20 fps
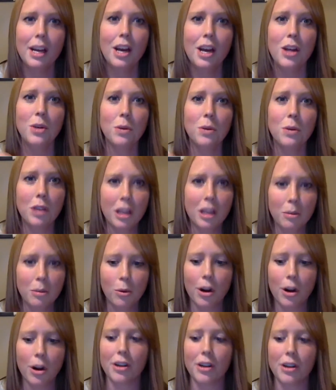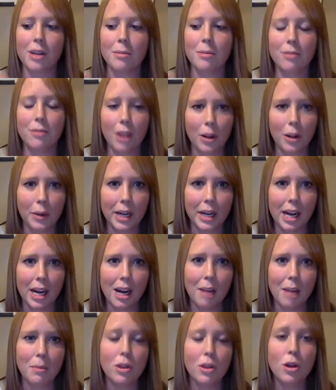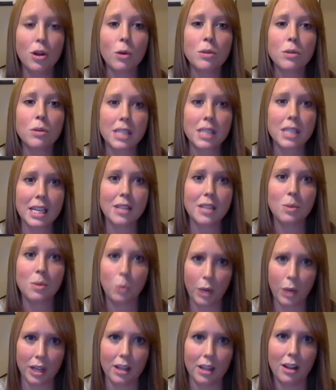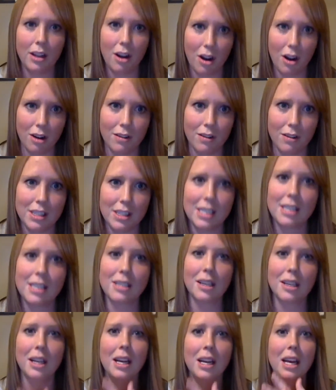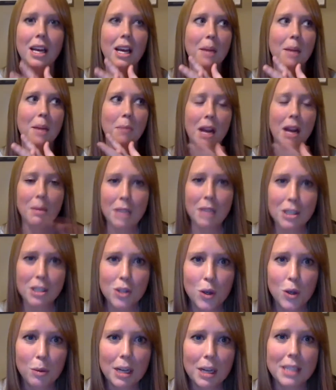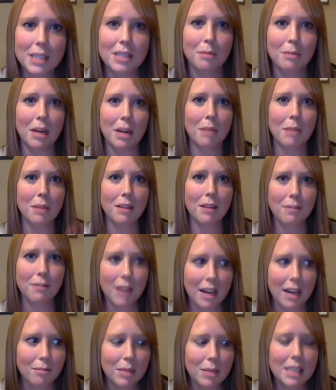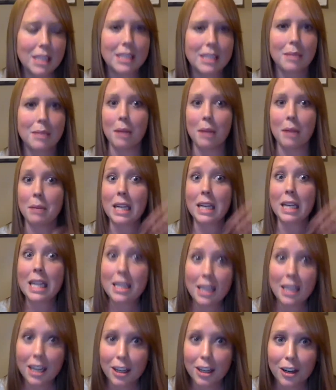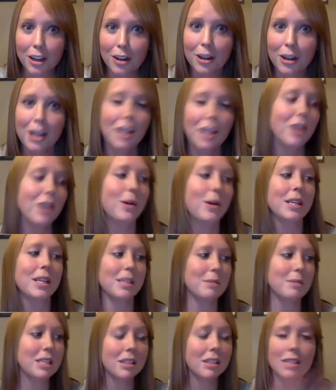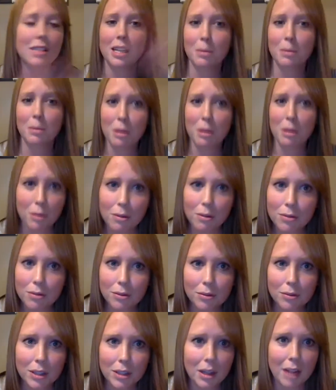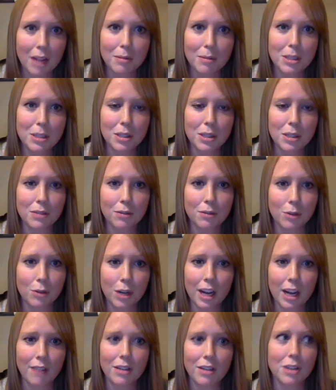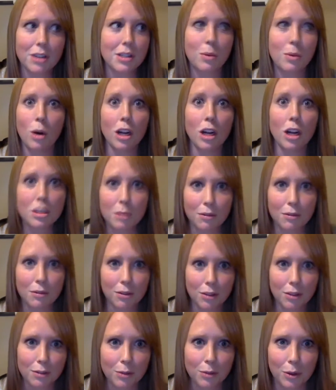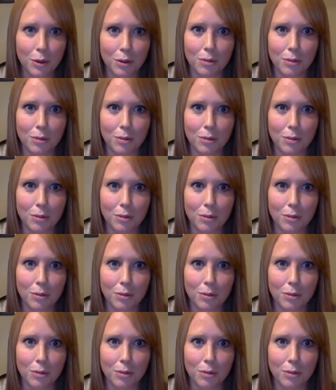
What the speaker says: You keep watering them, following up, those seeds will harvest. Doesn't it? It might be in 2 months. It might be in 5 months. It might be in a year. You guys, I'm still signing people. I've been doing this for 4.5 years that watch me for the full